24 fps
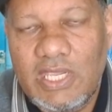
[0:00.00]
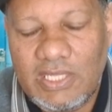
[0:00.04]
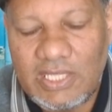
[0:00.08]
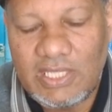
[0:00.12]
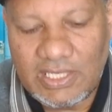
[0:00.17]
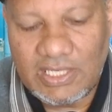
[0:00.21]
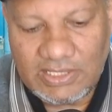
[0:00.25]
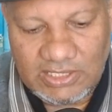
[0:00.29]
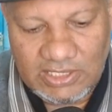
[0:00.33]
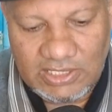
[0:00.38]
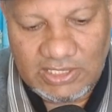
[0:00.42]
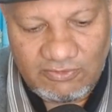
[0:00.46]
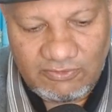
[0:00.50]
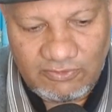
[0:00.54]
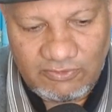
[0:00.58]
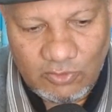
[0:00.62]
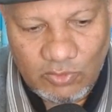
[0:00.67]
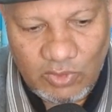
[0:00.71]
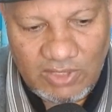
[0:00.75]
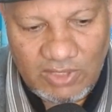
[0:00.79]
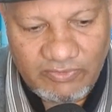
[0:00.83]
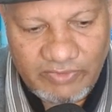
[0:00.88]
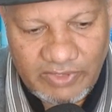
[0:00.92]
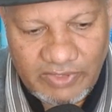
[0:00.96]
that if
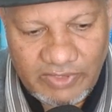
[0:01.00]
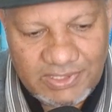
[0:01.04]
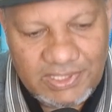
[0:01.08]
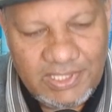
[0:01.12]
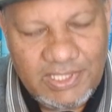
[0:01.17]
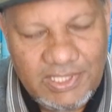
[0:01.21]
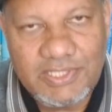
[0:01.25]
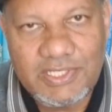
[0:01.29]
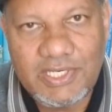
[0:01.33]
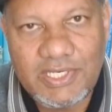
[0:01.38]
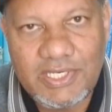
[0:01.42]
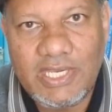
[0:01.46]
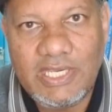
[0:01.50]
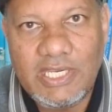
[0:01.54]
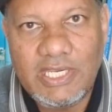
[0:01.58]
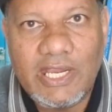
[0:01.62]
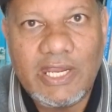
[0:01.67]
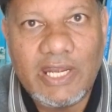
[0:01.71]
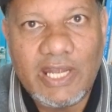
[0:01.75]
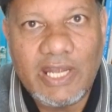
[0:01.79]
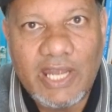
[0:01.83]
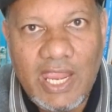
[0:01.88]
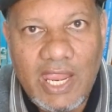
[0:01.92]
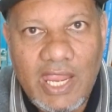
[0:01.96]
you envisage a
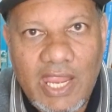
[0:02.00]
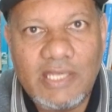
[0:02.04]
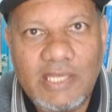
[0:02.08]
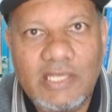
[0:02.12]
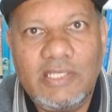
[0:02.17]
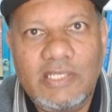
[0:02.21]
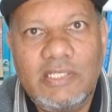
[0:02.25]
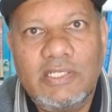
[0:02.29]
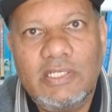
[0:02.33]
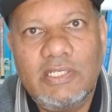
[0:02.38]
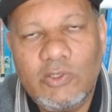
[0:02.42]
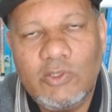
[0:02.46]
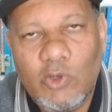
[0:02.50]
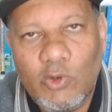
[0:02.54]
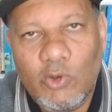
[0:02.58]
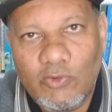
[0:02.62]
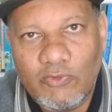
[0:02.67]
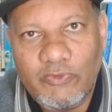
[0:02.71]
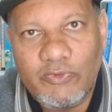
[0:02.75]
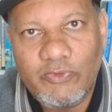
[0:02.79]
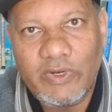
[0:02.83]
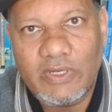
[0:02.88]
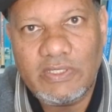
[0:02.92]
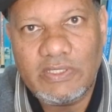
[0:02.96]
grand
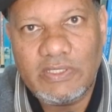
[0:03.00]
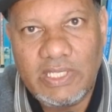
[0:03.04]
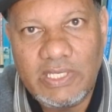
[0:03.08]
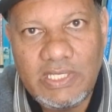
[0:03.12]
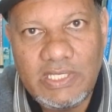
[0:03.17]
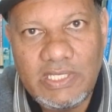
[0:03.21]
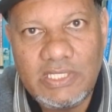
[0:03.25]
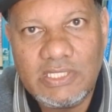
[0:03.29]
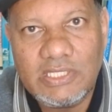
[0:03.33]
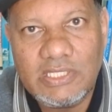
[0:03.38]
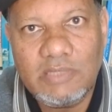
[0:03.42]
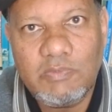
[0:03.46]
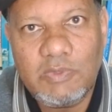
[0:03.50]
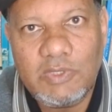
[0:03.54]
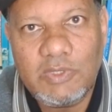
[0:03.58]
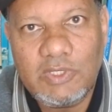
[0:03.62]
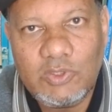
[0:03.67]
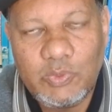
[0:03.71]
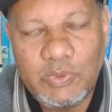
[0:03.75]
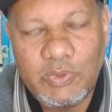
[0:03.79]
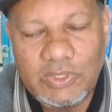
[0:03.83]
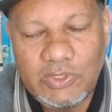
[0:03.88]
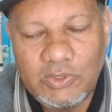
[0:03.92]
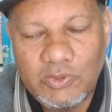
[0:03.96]
confrontation
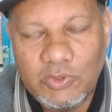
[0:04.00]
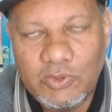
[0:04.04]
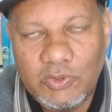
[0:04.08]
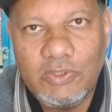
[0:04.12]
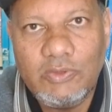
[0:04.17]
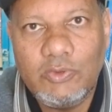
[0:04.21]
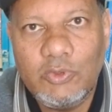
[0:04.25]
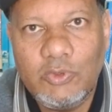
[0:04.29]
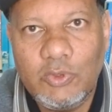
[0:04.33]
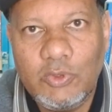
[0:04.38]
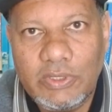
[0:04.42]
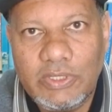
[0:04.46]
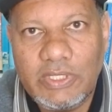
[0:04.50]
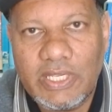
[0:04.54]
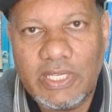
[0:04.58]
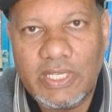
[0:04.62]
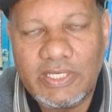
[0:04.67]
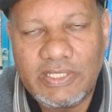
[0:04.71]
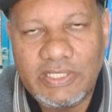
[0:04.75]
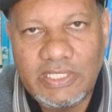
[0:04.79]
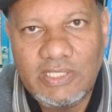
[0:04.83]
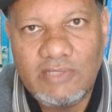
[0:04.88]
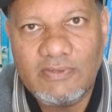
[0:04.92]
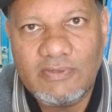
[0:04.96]
between good, good
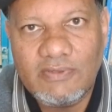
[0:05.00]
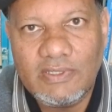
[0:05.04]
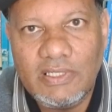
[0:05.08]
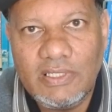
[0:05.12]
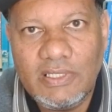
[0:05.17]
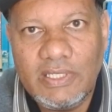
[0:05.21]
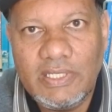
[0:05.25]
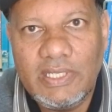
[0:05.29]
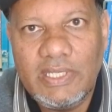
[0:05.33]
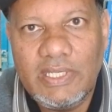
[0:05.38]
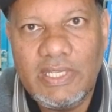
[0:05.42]
and evil,